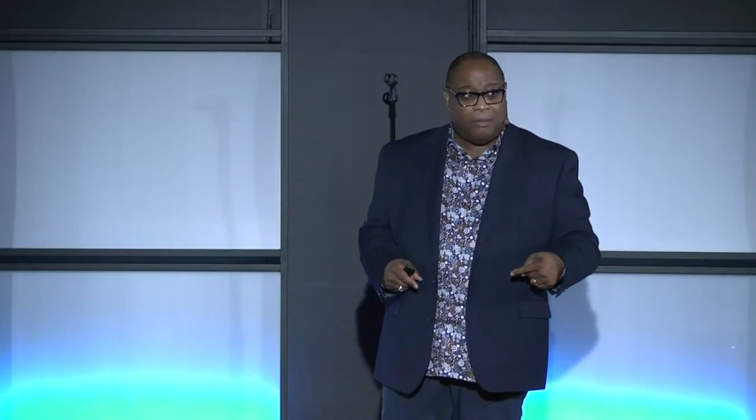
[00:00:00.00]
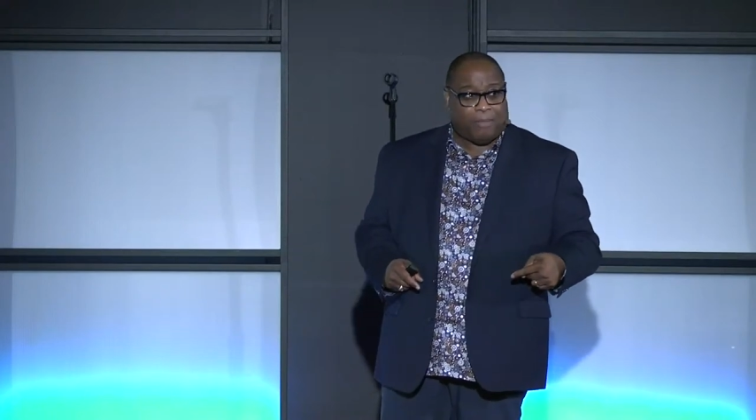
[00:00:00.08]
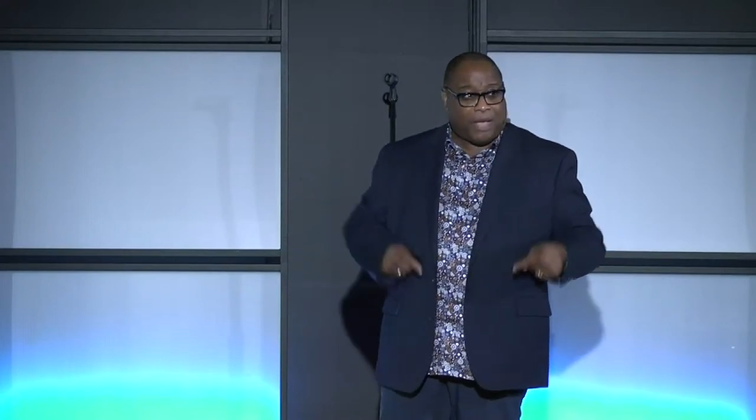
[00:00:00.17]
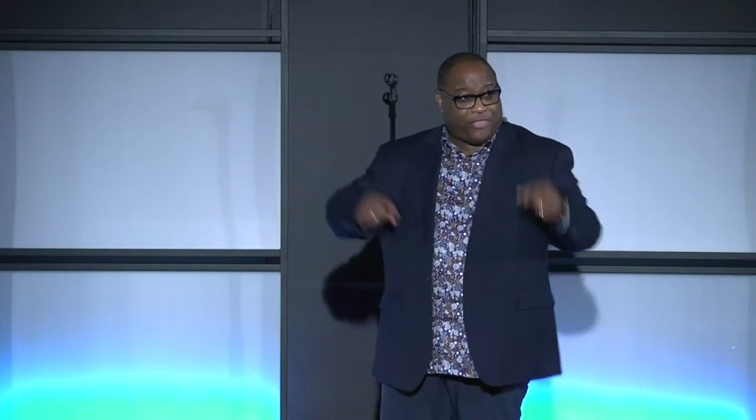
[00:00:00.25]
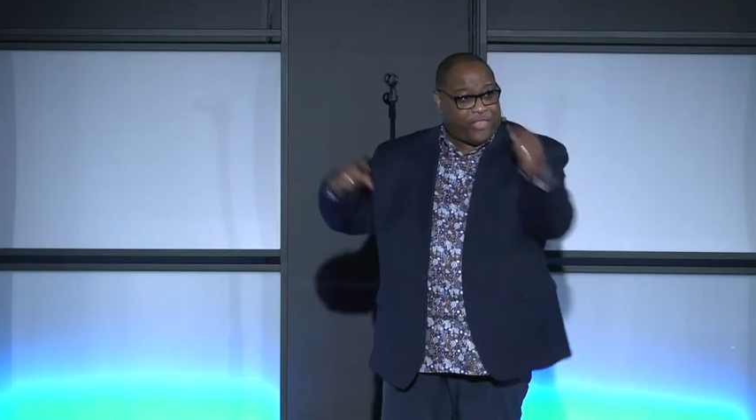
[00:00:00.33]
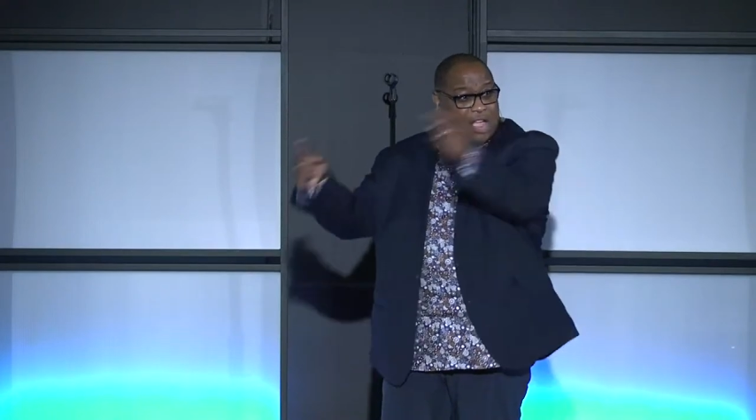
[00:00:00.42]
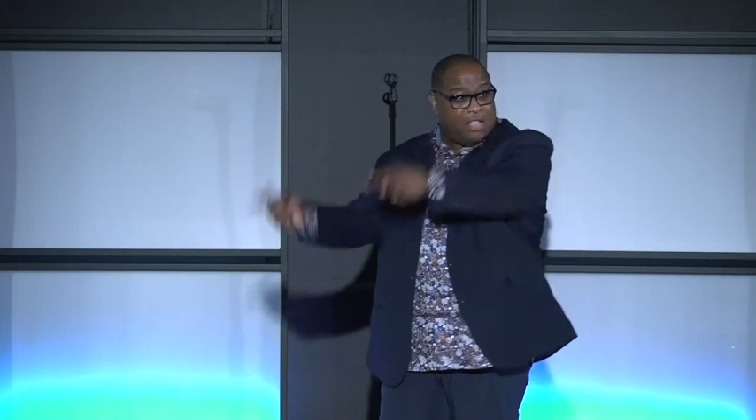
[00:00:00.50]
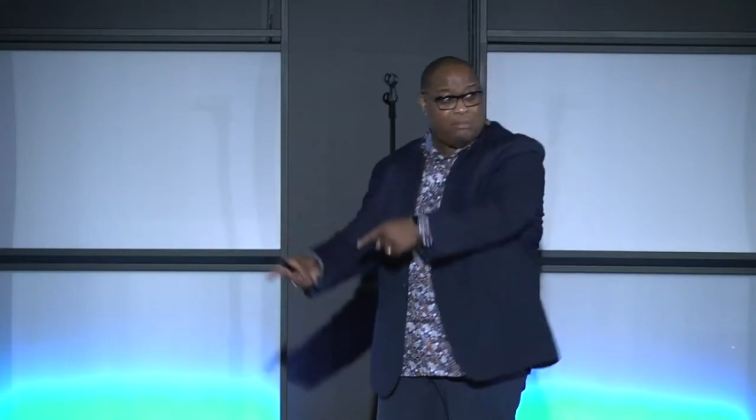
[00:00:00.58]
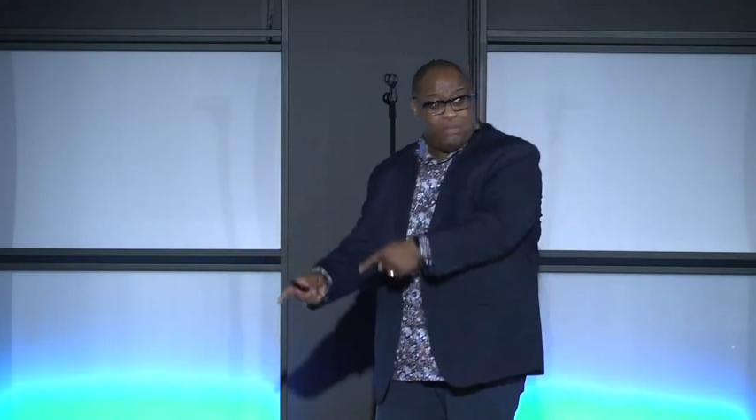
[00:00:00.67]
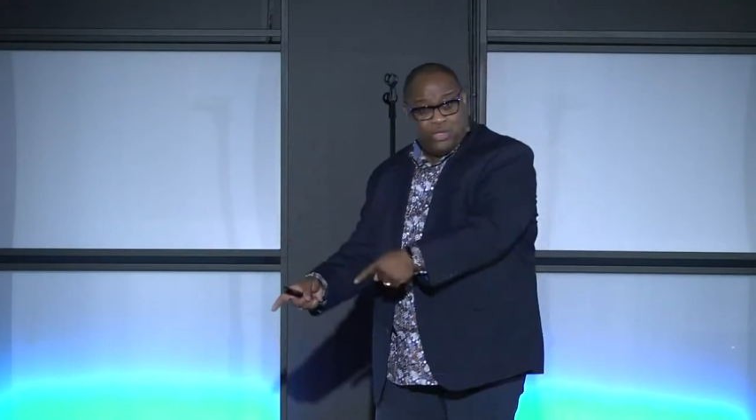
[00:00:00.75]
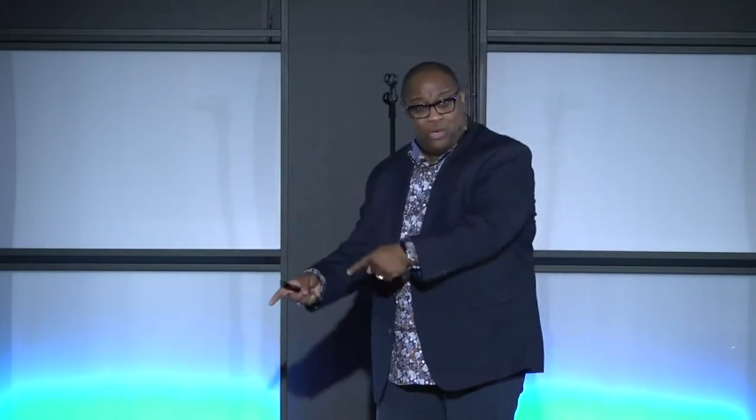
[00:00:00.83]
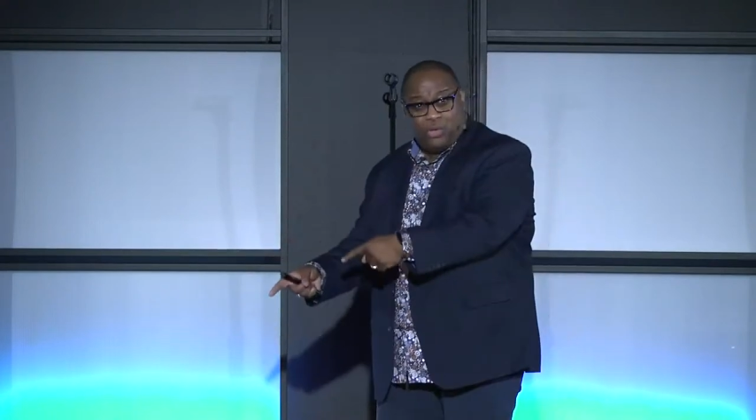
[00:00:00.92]

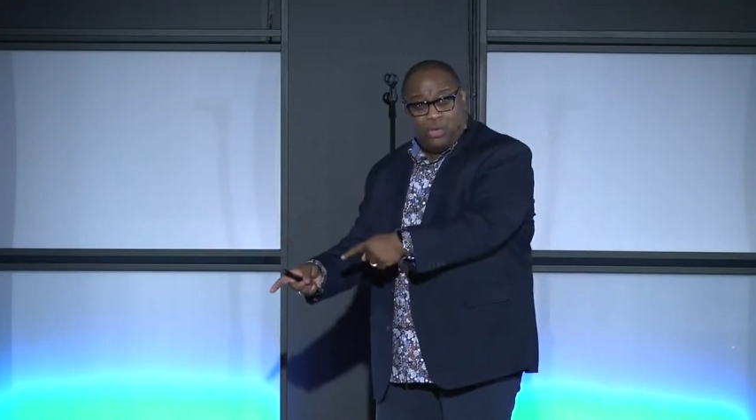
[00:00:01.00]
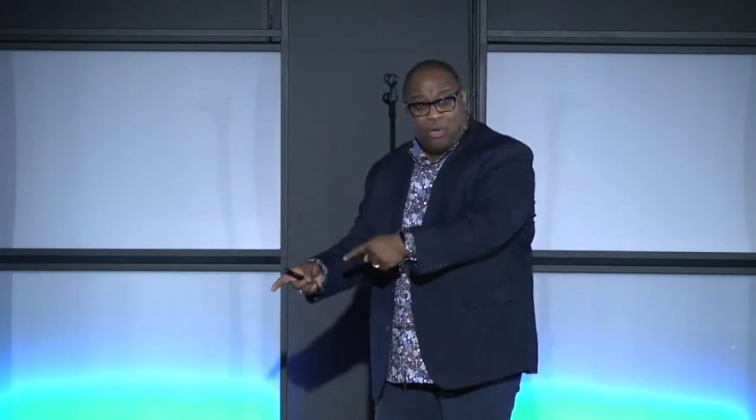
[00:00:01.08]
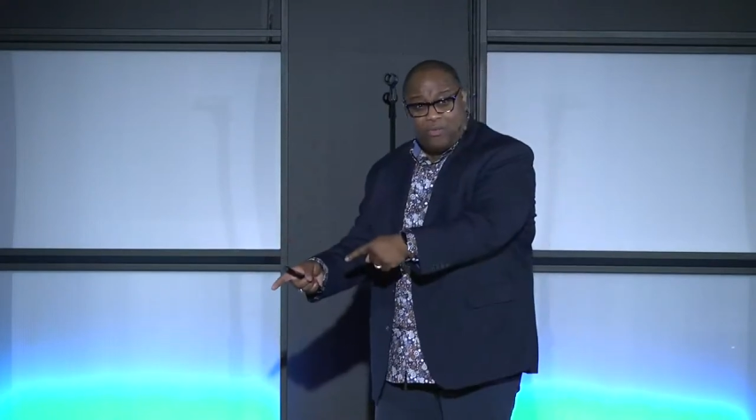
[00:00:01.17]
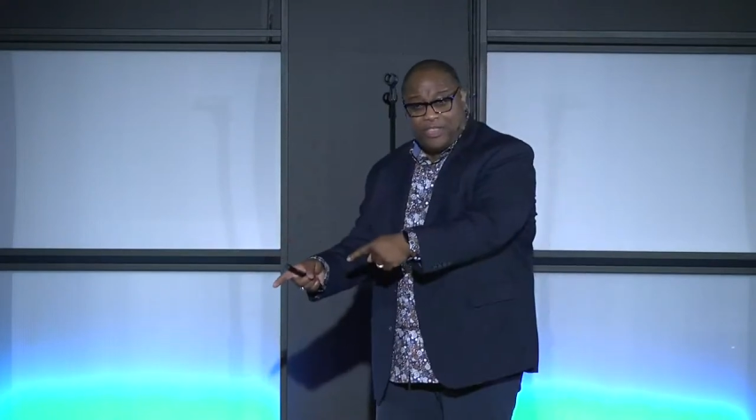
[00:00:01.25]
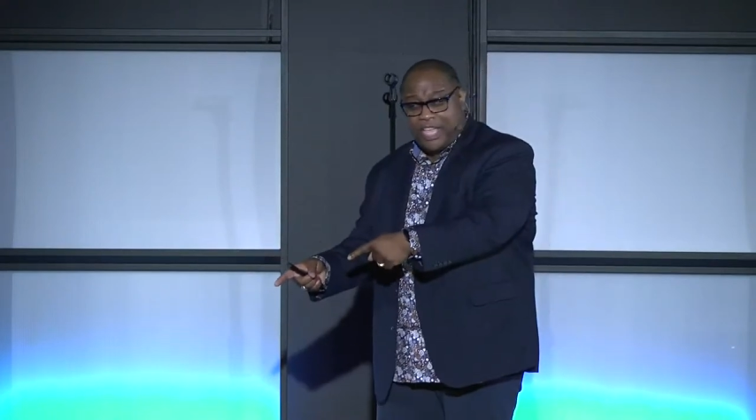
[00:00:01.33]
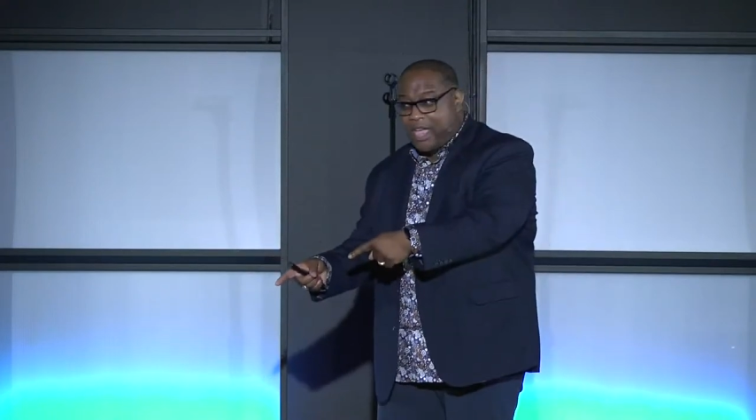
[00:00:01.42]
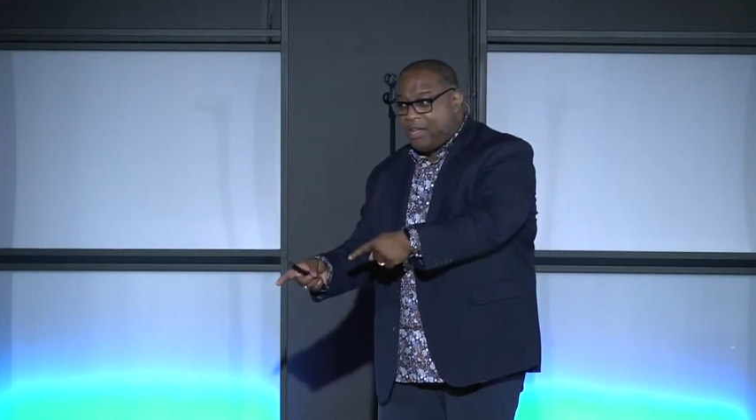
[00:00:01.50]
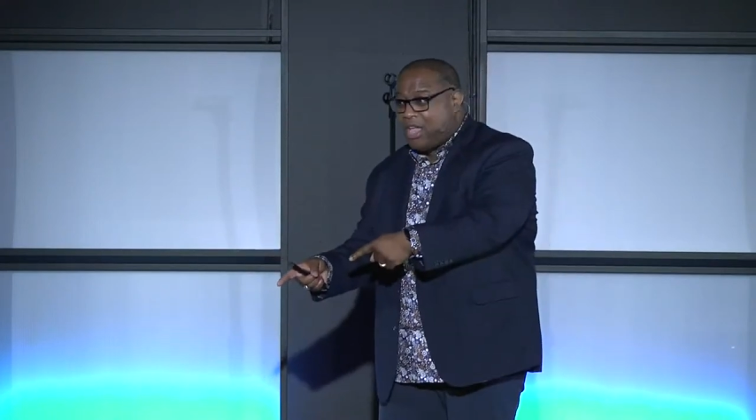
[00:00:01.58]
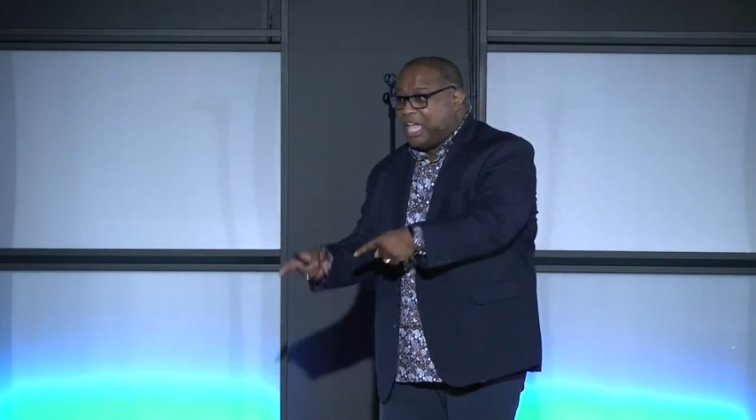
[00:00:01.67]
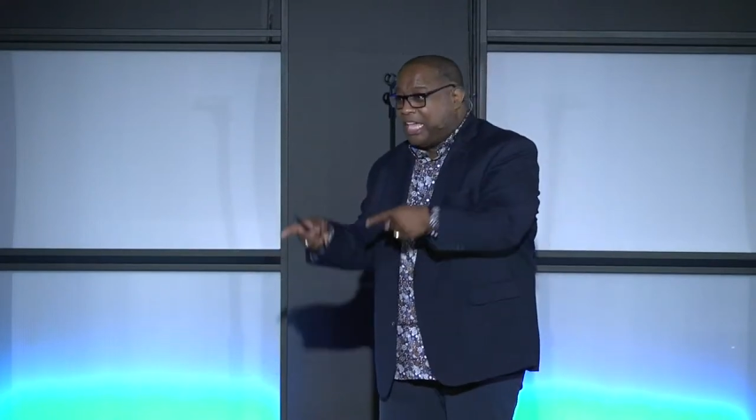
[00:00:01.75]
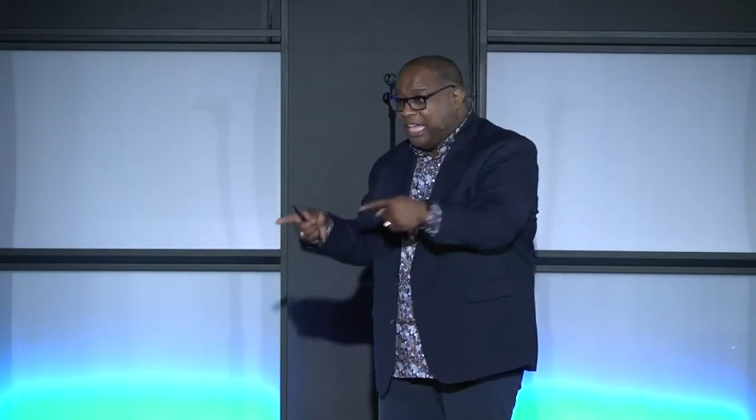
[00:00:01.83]
Bartholomew over there,